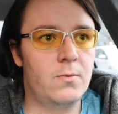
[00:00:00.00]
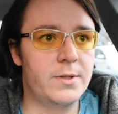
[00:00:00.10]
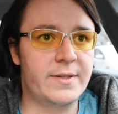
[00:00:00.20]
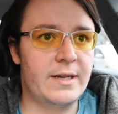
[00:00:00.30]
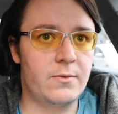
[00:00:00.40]

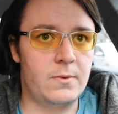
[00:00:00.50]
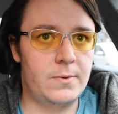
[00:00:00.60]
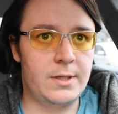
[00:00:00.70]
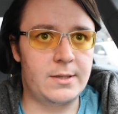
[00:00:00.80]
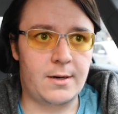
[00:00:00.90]
Once again, we're
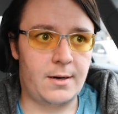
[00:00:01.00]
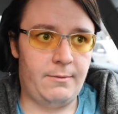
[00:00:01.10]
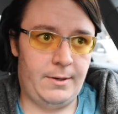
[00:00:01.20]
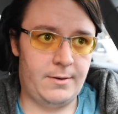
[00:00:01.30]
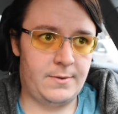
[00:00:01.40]
really
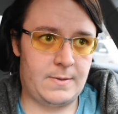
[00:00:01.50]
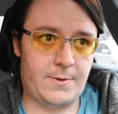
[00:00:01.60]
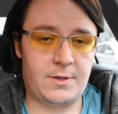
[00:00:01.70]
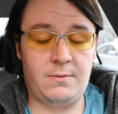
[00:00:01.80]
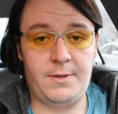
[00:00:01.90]
sorry. You know, it was
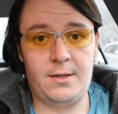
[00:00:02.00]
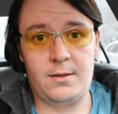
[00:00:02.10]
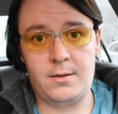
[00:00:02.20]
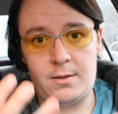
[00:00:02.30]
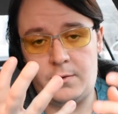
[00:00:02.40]
supposed to be
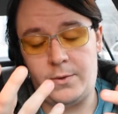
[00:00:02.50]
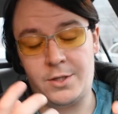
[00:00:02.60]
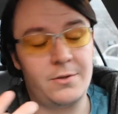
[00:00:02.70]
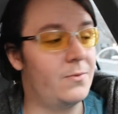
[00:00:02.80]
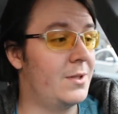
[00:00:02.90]
in the
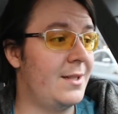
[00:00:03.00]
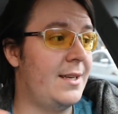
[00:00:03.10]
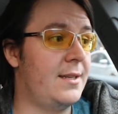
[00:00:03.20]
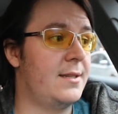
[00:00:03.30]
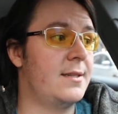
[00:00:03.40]
original
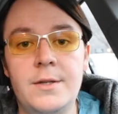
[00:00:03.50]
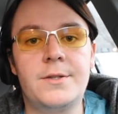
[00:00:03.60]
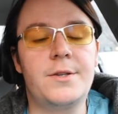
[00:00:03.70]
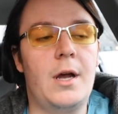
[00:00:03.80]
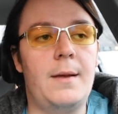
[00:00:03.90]
release.
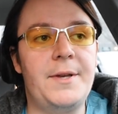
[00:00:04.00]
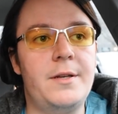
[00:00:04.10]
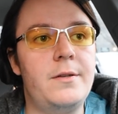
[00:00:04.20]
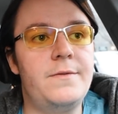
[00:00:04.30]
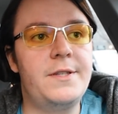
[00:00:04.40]
So, I mean, you've